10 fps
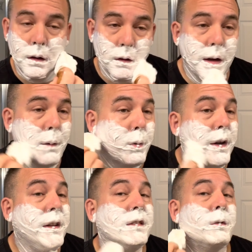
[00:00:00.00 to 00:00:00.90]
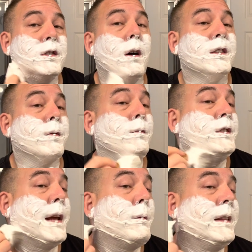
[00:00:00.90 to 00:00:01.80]
got pretty decent results from
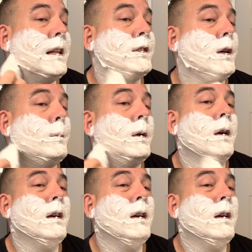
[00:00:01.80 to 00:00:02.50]
shaving with that soap.